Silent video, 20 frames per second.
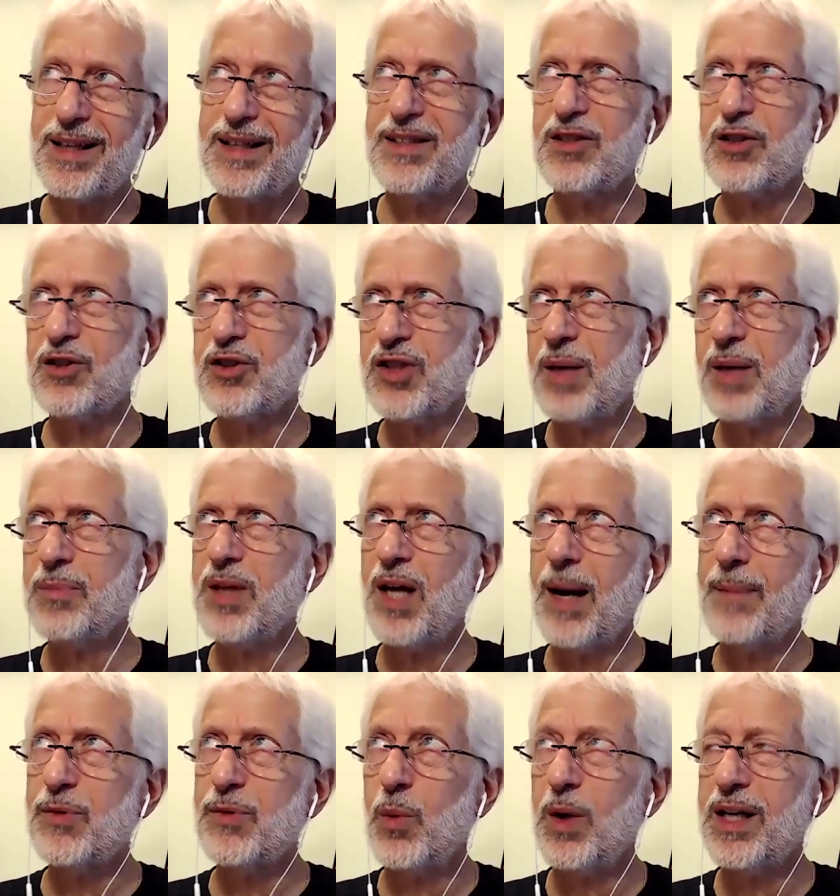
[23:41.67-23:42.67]
there's
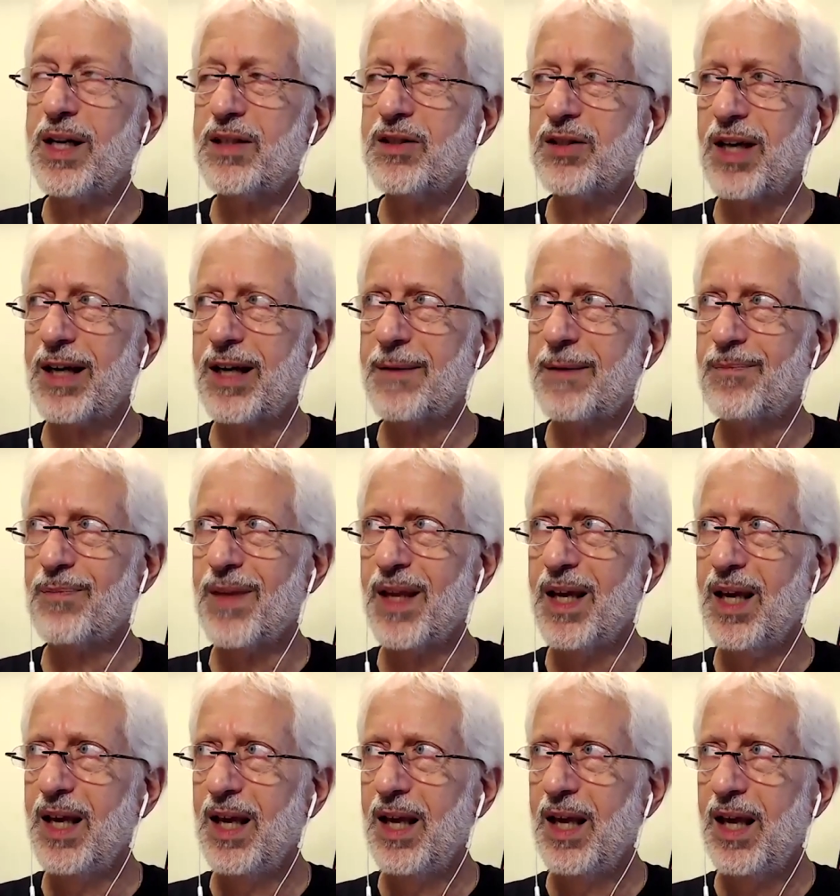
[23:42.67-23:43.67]
sometimes when it's like
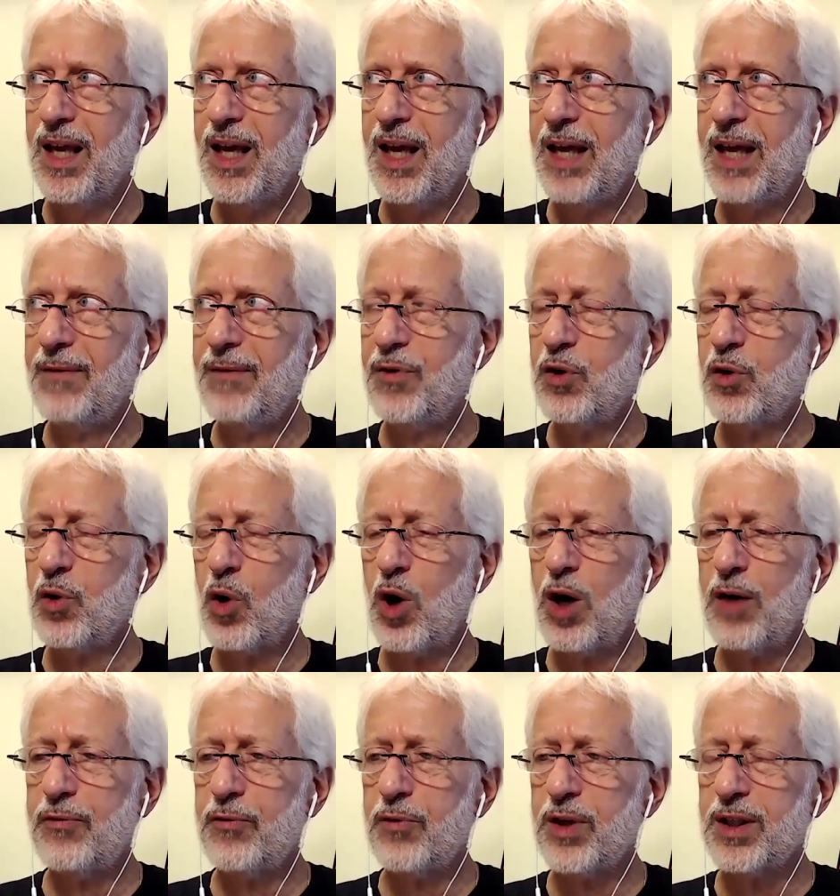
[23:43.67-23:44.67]
if you're
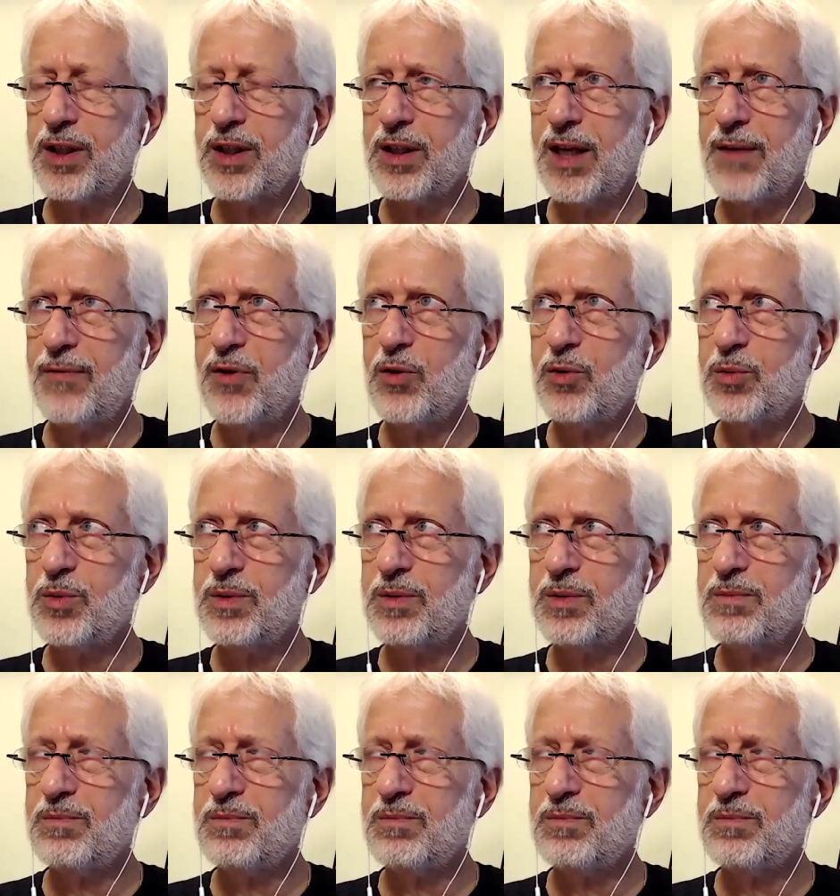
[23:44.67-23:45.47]
offering if you